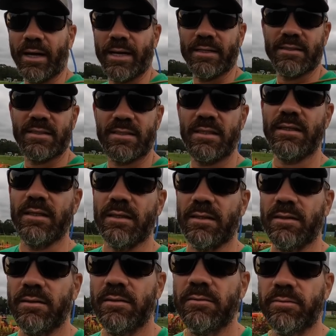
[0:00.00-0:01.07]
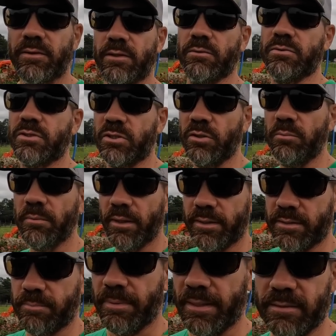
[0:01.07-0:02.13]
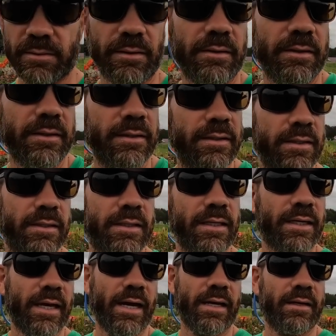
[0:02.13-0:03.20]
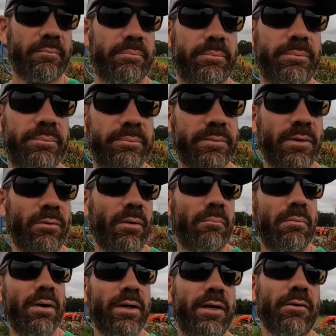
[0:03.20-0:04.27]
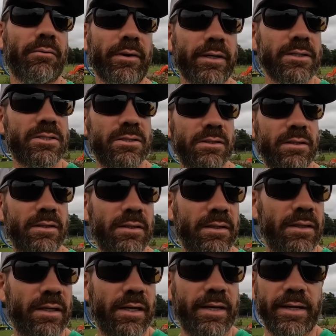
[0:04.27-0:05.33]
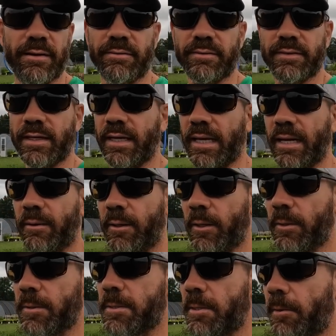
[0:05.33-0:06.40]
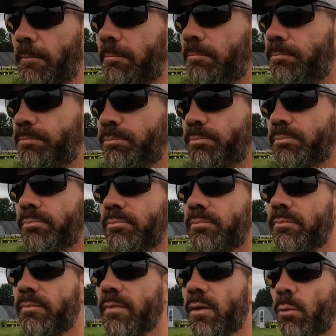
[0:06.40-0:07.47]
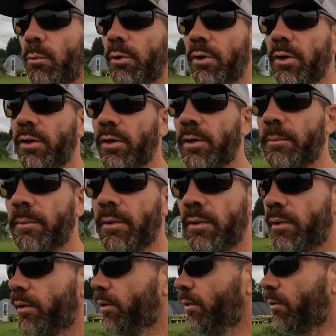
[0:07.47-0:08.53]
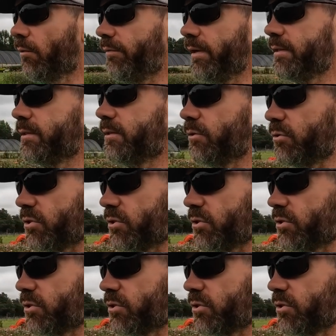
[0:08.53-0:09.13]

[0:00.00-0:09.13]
got sick for those two months basically, it kind of threw a monkey wrench and everything out here. So we're um we're fixing to